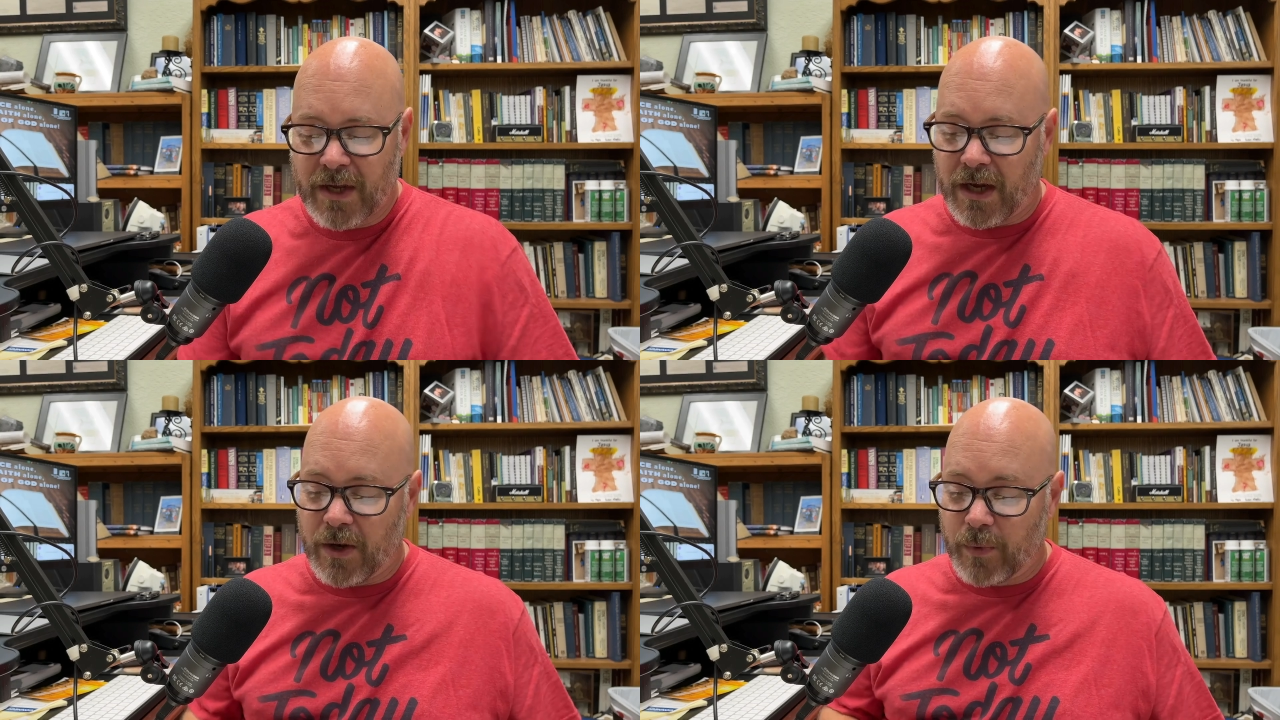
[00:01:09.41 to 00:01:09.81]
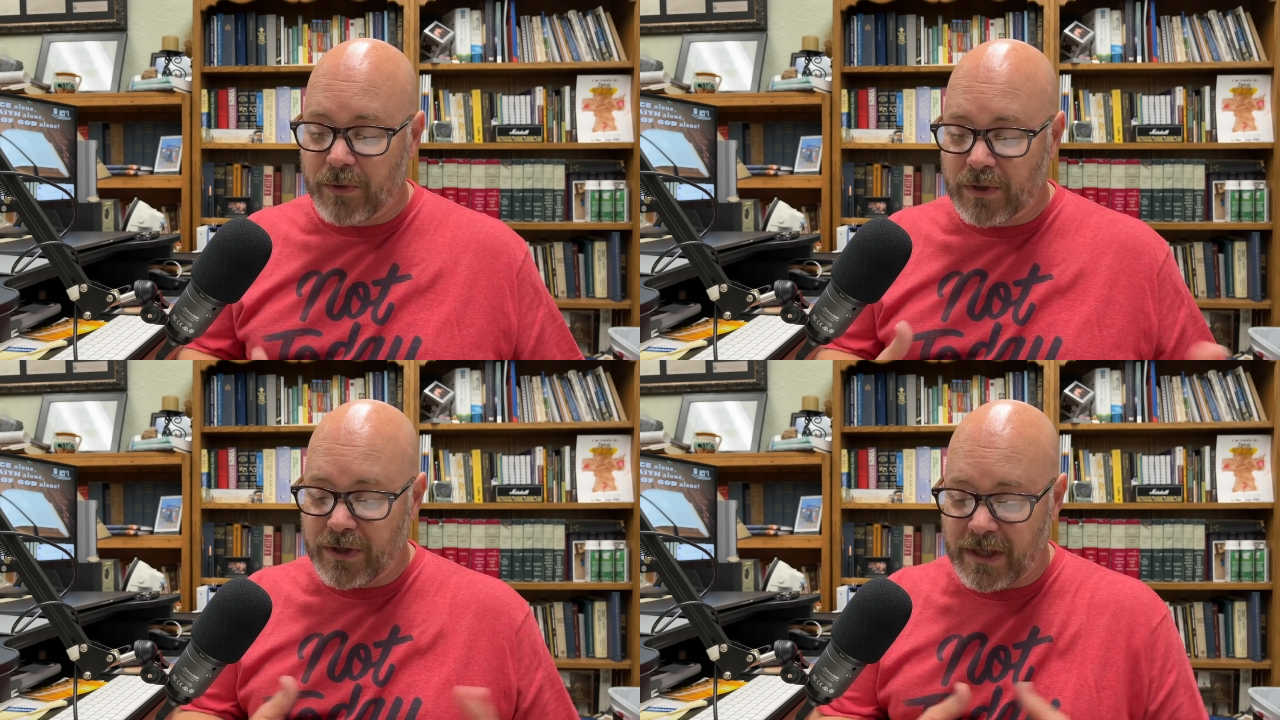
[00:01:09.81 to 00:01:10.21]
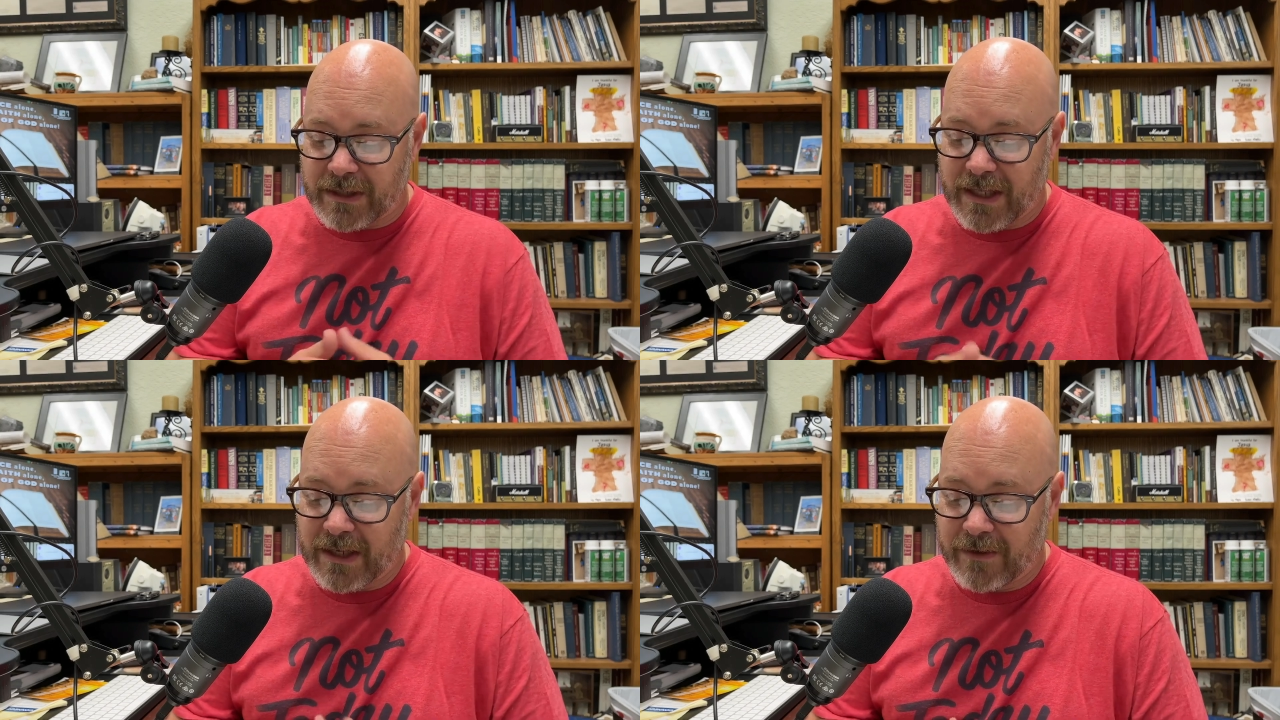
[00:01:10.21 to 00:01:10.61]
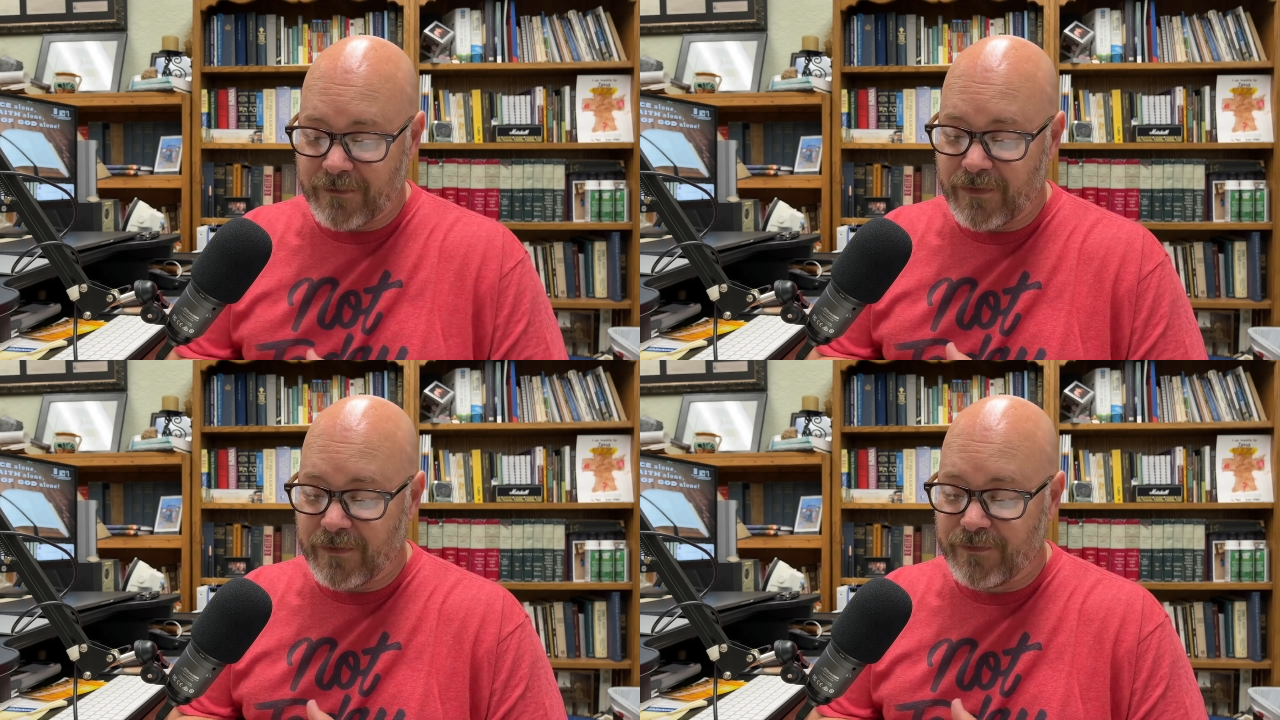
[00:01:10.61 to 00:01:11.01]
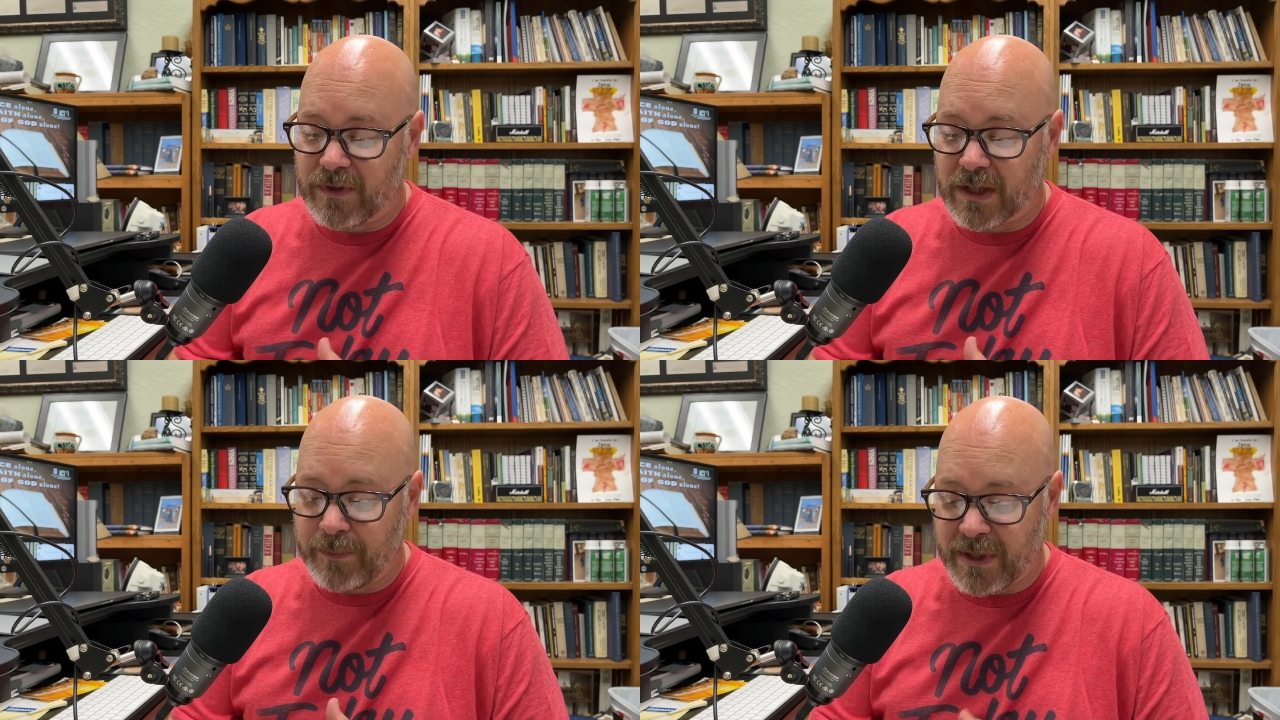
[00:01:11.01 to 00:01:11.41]
We were looking at the end of
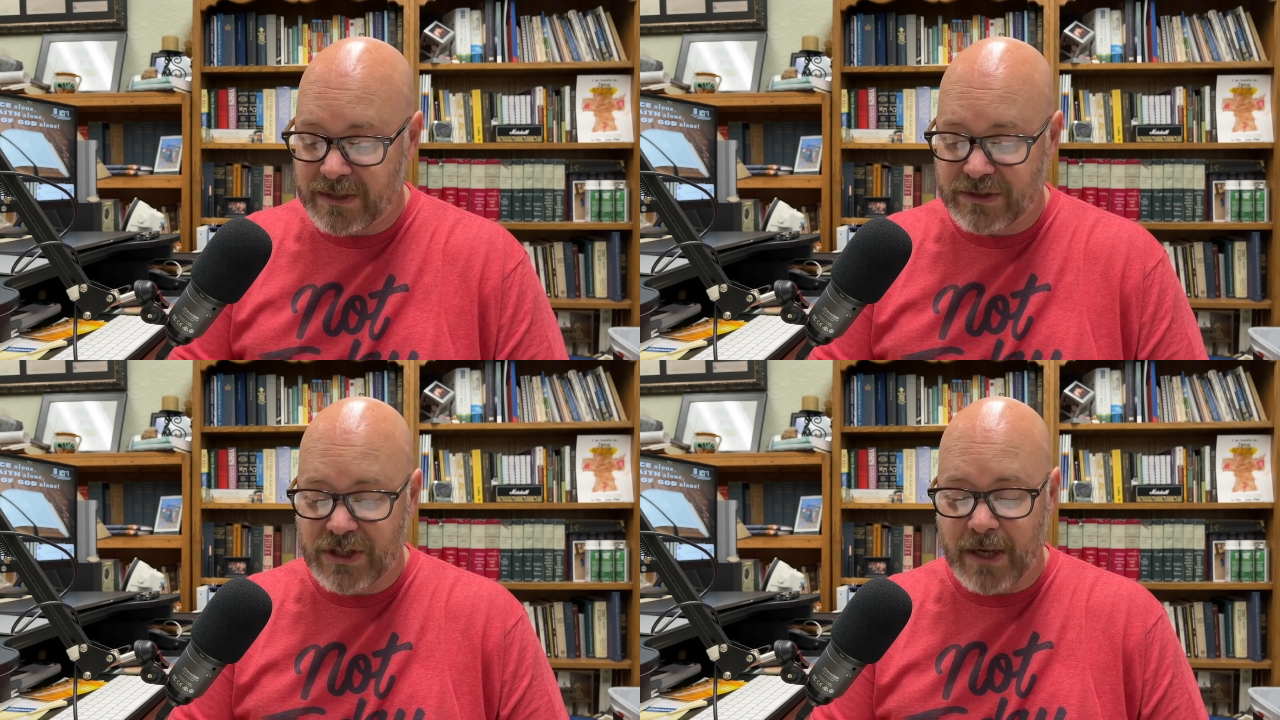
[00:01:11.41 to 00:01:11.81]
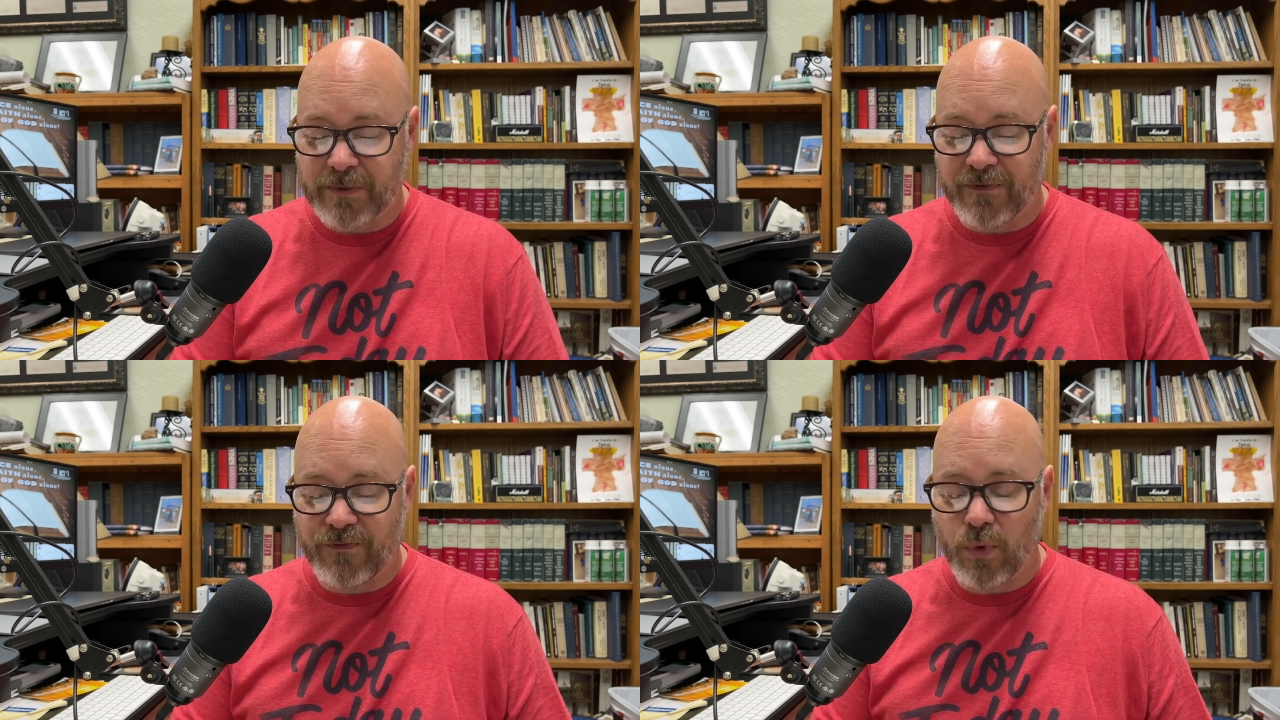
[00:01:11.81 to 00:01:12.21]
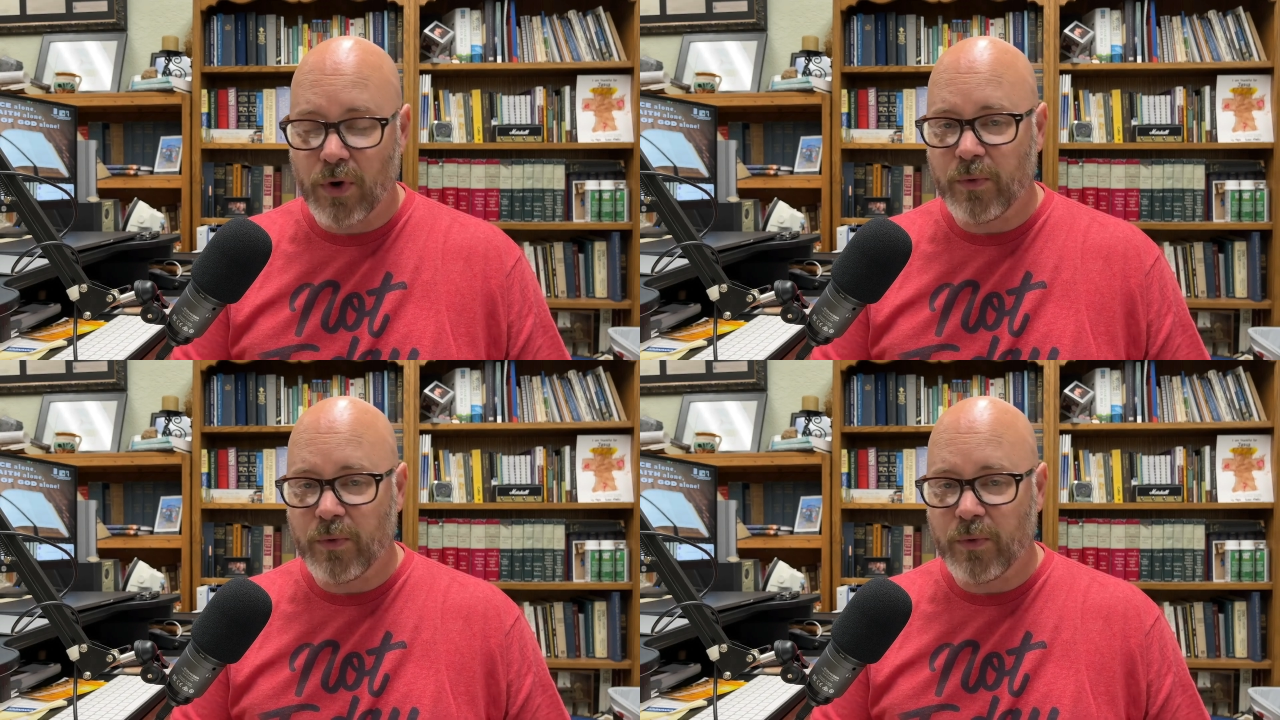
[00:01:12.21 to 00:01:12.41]
Philippians chapter 4.